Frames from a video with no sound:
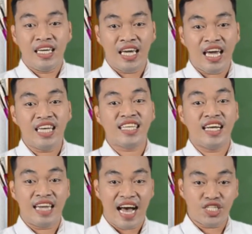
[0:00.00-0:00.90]
he is
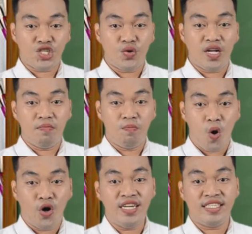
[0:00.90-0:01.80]
a
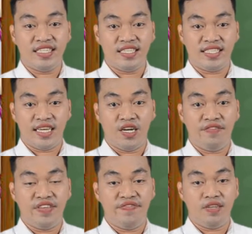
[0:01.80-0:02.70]
natural-born citizen of the